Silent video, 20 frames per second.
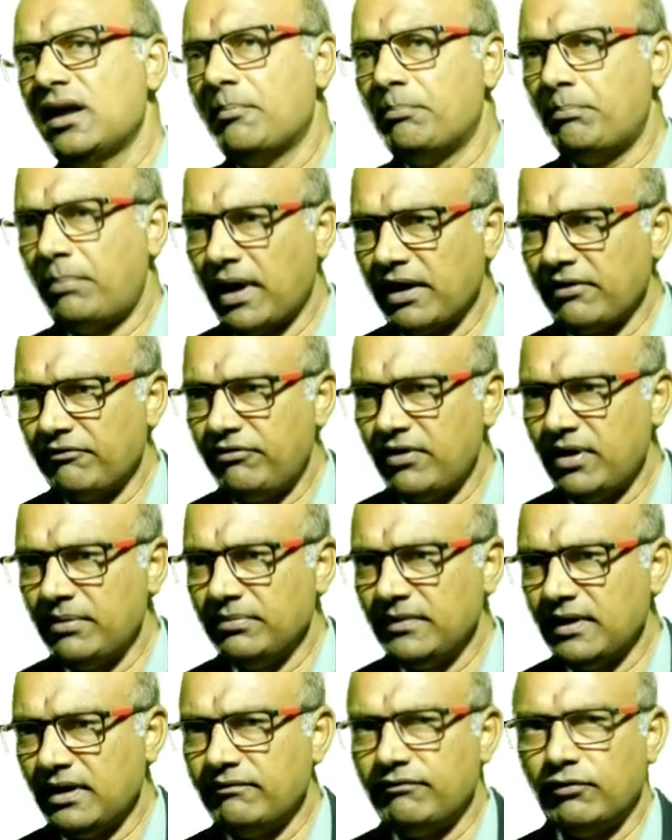
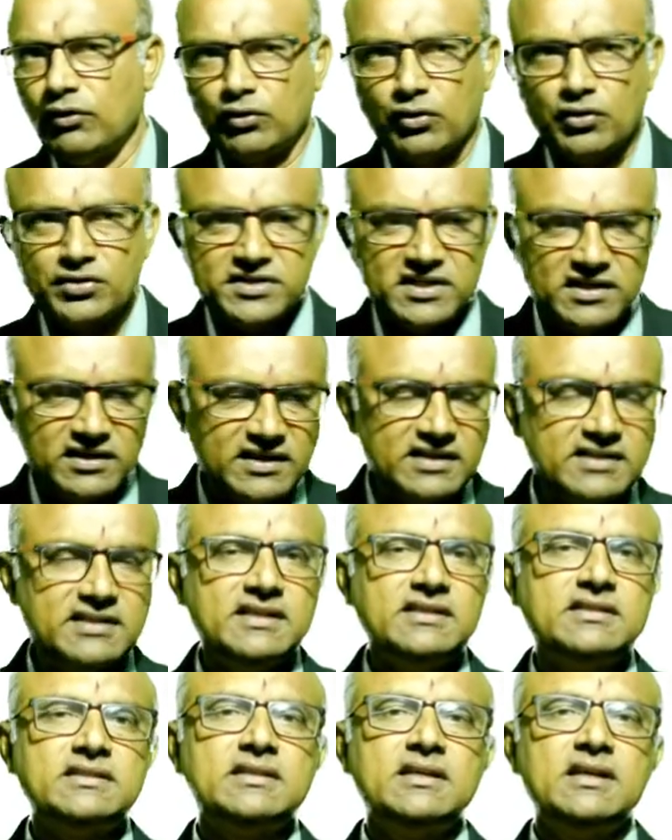perform the
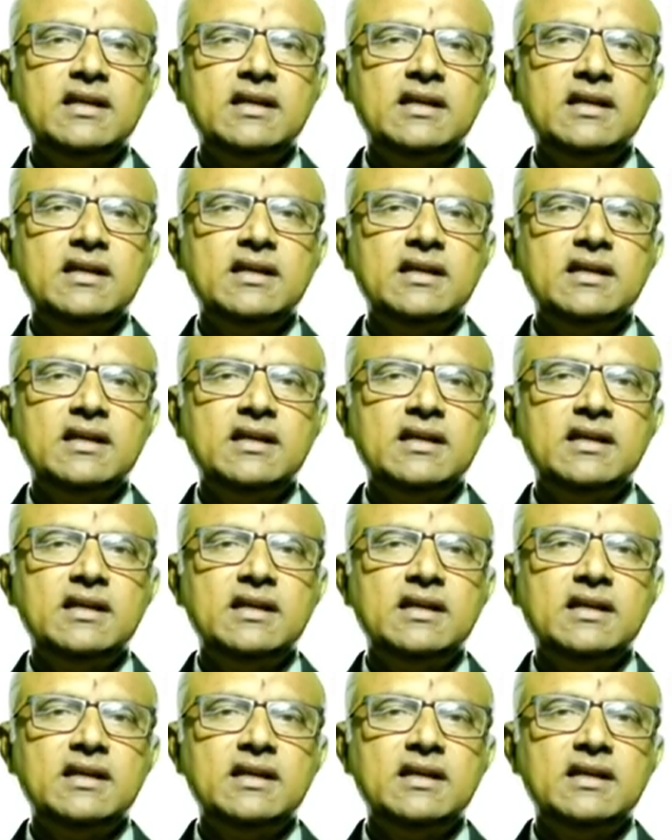photosynthesis